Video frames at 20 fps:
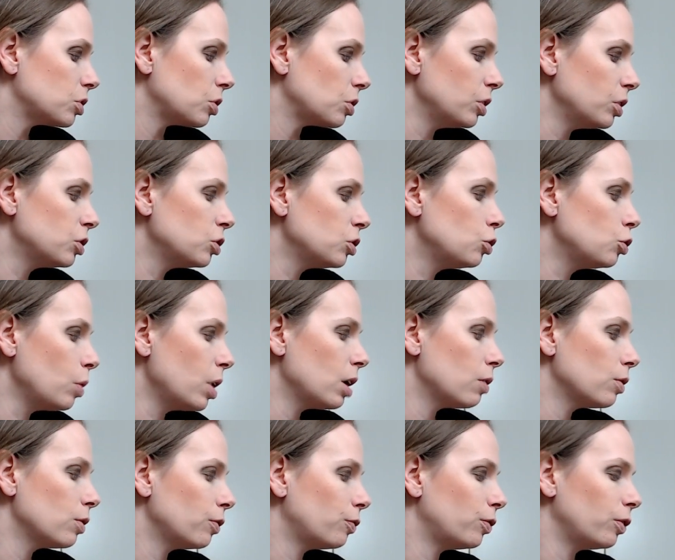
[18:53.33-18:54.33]
So, let's do
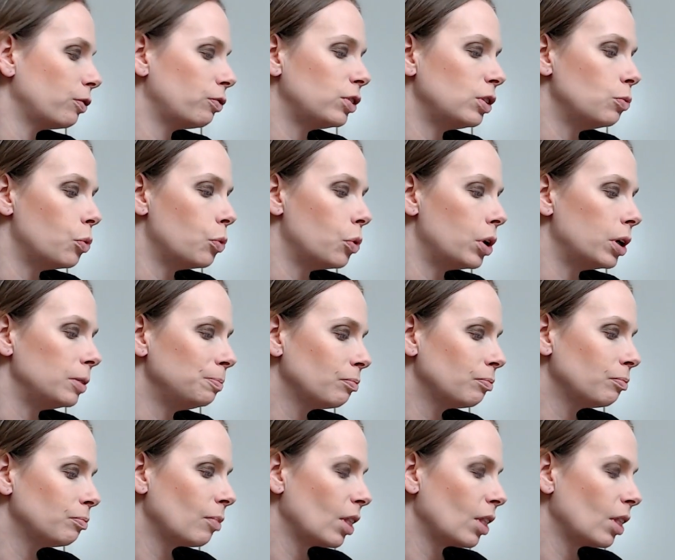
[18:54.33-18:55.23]
Area 51,